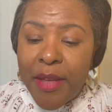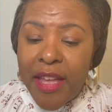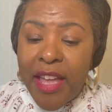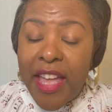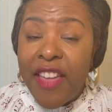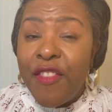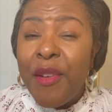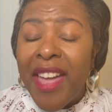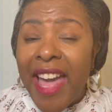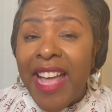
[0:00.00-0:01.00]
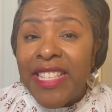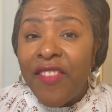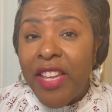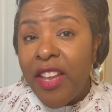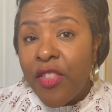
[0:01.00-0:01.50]
If you guys have
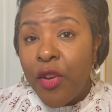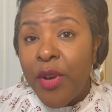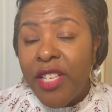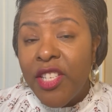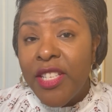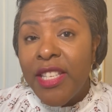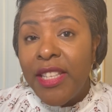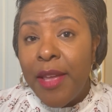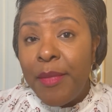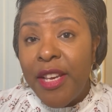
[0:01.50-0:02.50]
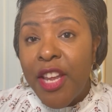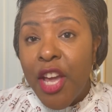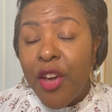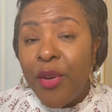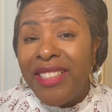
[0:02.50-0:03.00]
any other questions, let me
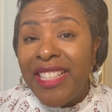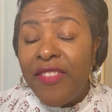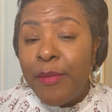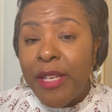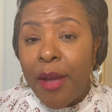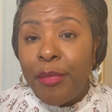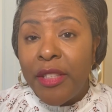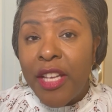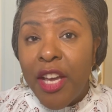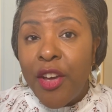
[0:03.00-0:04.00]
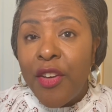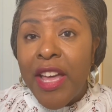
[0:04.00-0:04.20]
know. Leave them down below.